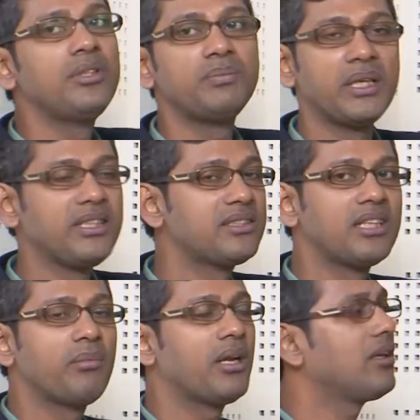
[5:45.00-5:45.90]
phase is
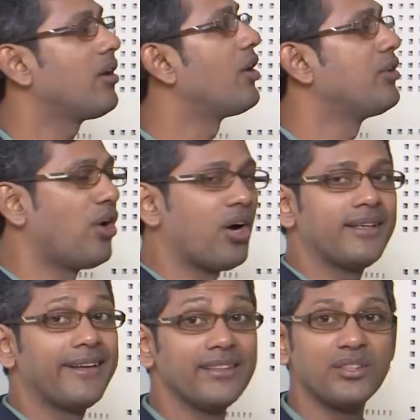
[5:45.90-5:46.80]
stable or not,
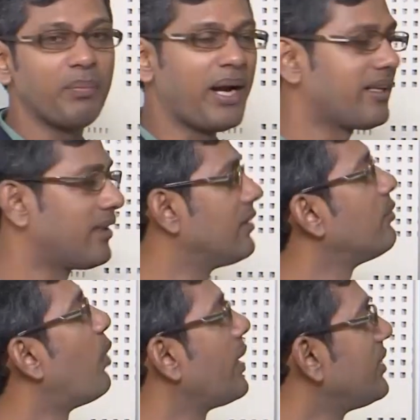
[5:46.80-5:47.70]
that does not matter.
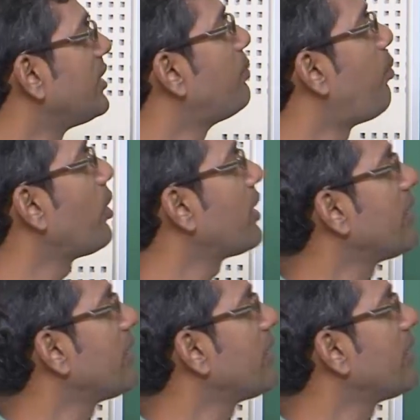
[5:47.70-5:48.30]
What is important